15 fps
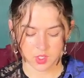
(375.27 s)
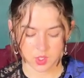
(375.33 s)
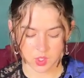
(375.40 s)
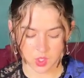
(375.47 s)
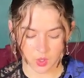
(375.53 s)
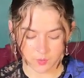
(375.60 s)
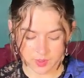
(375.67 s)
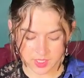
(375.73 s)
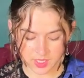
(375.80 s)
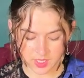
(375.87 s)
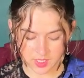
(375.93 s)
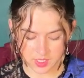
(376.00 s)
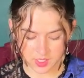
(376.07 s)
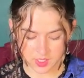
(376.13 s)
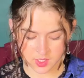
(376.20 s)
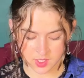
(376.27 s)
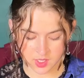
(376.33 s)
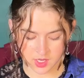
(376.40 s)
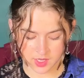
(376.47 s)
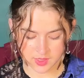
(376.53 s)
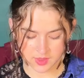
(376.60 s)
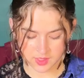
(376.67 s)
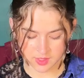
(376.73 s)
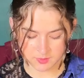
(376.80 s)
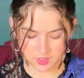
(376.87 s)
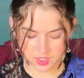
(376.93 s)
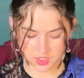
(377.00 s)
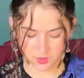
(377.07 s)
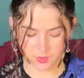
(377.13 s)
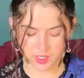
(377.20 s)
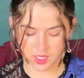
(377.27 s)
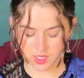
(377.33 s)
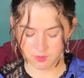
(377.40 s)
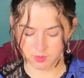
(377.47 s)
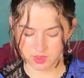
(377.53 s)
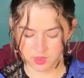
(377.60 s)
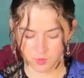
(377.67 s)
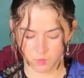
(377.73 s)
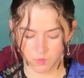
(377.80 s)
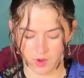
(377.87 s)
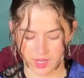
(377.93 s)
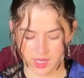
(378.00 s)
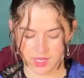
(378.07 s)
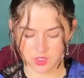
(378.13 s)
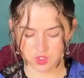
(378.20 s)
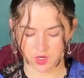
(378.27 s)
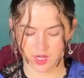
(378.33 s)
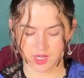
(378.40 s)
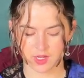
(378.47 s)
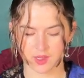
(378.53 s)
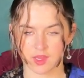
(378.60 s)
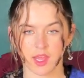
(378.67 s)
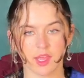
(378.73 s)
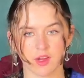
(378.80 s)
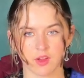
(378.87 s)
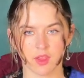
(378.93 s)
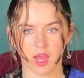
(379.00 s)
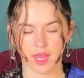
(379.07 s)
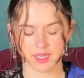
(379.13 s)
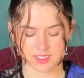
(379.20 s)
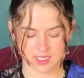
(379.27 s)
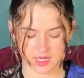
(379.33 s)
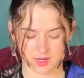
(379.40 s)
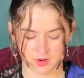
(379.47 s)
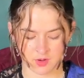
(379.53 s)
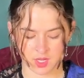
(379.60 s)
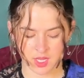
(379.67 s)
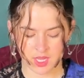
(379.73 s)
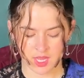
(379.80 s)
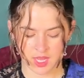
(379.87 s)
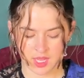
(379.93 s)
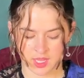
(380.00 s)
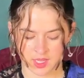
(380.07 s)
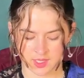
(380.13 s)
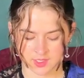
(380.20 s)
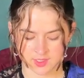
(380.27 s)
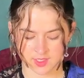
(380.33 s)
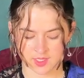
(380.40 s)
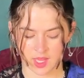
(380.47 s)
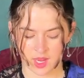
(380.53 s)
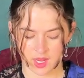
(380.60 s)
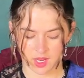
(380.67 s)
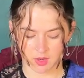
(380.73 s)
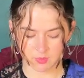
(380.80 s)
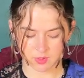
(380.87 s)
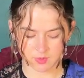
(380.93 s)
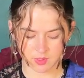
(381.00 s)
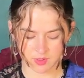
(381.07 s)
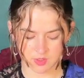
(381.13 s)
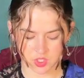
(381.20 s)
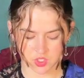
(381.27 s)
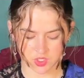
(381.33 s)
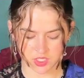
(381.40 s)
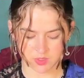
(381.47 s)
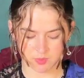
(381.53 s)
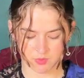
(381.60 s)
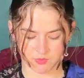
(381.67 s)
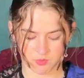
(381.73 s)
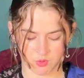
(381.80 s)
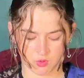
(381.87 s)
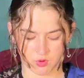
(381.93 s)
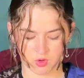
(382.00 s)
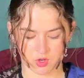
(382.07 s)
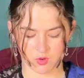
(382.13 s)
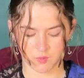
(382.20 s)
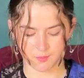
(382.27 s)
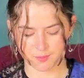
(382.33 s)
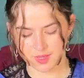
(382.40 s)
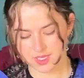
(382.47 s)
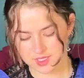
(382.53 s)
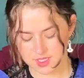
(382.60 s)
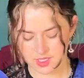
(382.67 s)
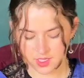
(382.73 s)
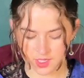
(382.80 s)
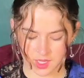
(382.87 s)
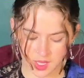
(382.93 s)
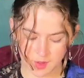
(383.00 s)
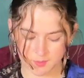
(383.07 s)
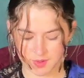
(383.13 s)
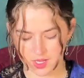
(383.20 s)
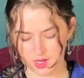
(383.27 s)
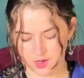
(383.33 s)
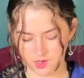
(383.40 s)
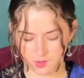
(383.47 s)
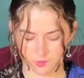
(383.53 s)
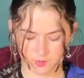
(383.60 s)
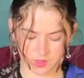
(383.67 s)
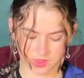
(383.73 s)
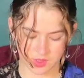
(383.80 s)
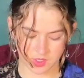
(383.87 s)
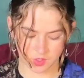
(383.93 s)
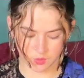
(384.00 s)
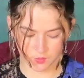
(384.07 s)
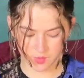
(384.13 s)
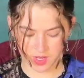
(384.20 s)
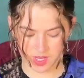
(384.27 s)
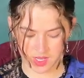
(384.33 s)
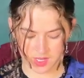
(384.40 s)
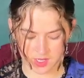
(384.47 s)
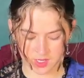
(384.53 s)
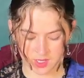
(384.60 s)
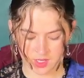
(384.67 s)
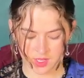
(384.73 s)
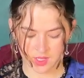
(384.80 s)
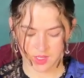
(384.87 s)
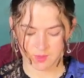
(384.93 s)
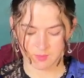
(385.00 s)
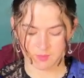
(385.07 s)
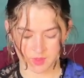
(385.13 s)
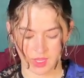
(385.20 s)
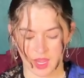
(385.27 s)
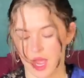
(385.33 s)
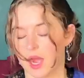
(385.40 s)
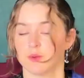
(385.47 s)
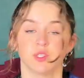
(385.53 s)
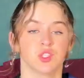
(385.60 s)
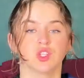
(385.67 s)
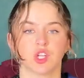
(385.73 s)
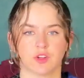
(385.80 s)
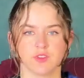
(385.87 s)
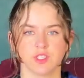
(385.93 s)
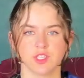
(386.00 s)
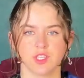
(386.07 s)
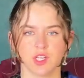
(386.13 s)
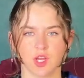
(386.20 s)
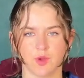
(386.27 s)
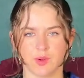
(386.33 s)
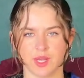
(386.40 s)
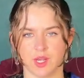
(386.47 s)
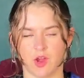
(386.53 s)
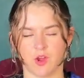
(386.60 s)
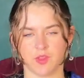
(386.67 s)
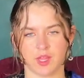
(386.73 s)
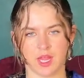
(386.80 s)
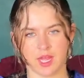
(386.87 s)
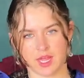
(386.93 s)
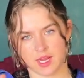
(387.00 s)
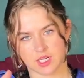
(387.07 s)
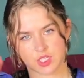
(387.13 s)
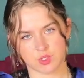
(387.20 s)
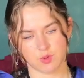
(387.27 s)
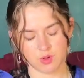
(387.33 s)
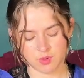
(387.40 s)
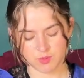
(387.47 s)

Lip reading: Going in, I think I'm just going in with the white, trying to layer that down, as that helped me on the trees before, mixing it a bit with the green. I was nervous to go in on the actual